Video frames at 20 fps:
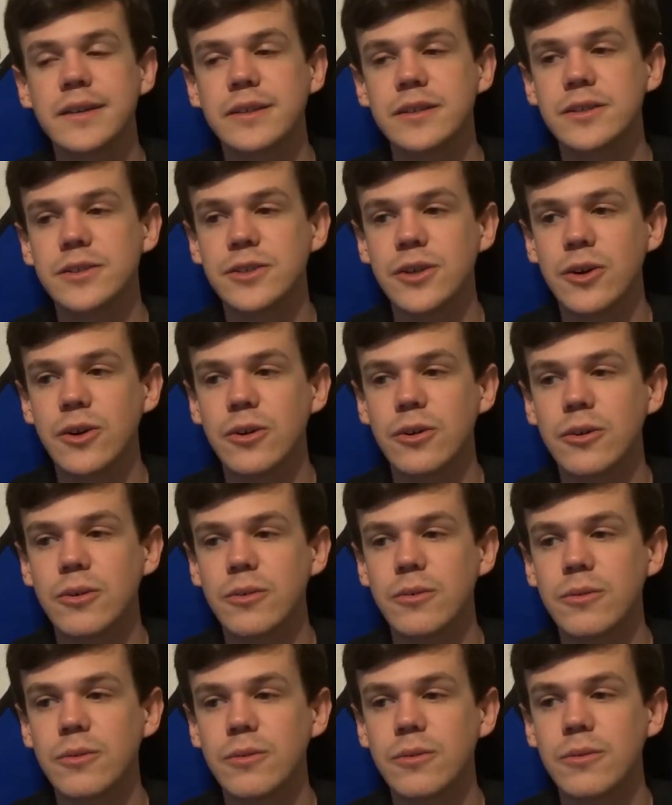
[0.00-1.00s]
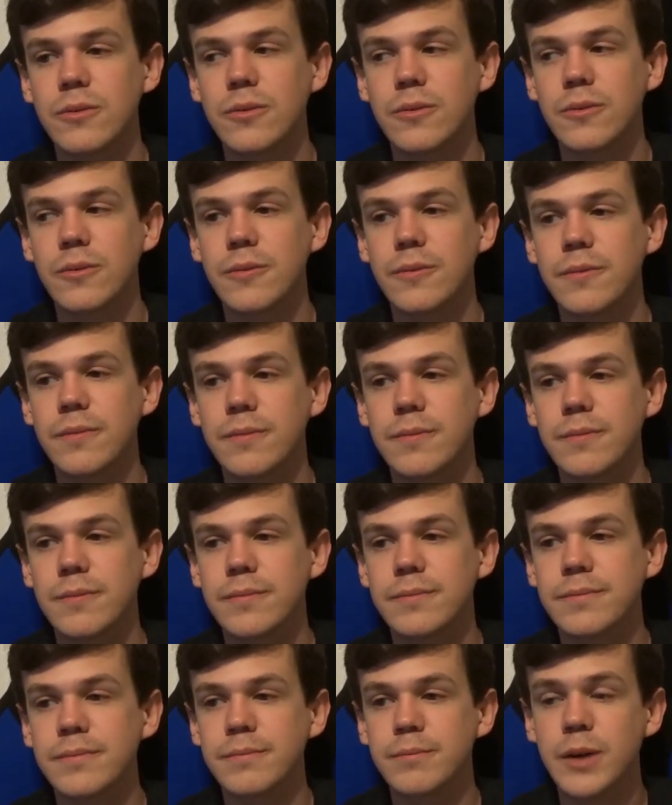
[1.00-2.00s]
So,
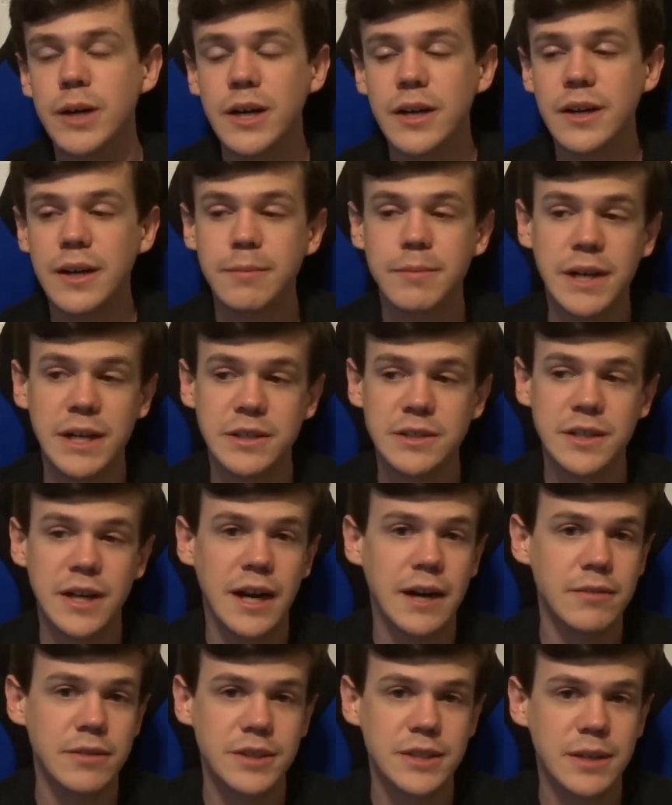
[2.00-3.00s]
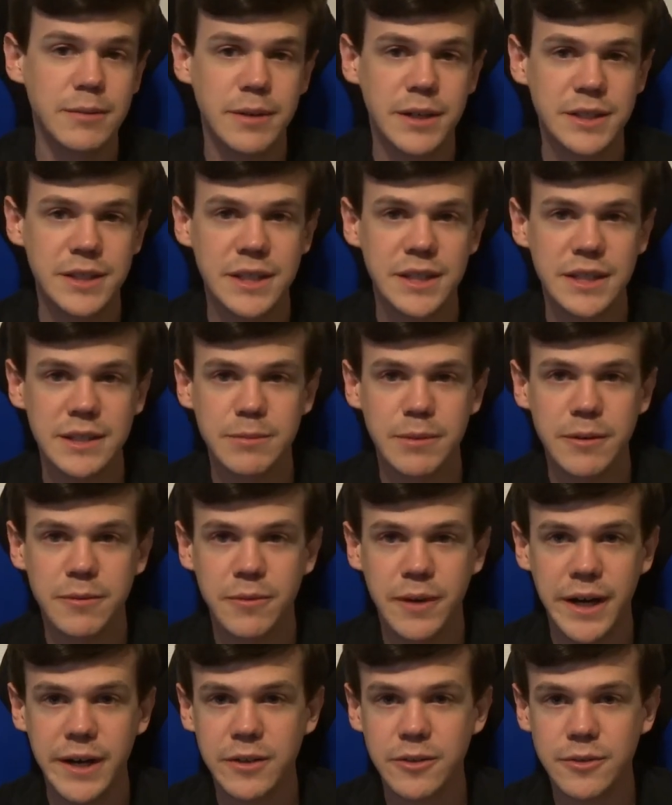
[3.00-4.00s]
but I'm not, obviously, I'm not saying that's my
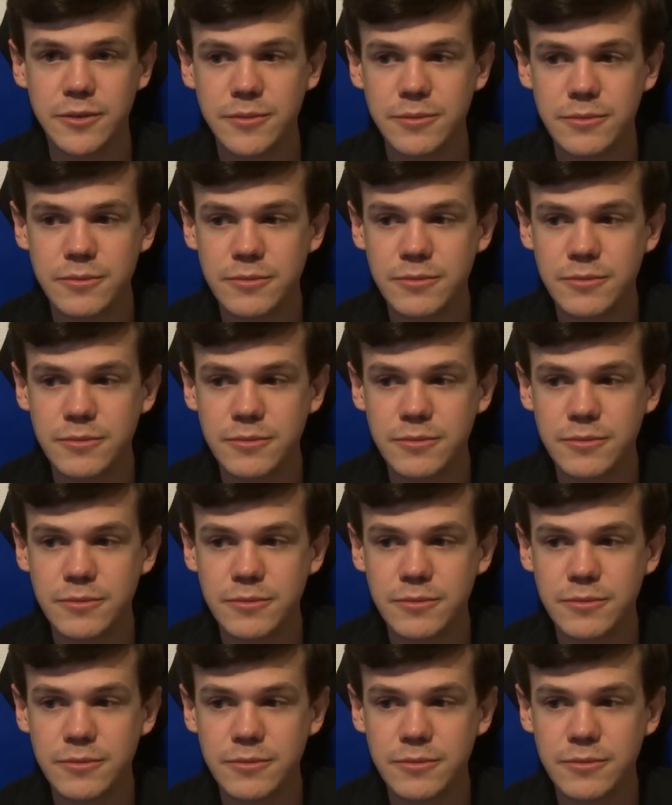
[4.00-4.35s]
final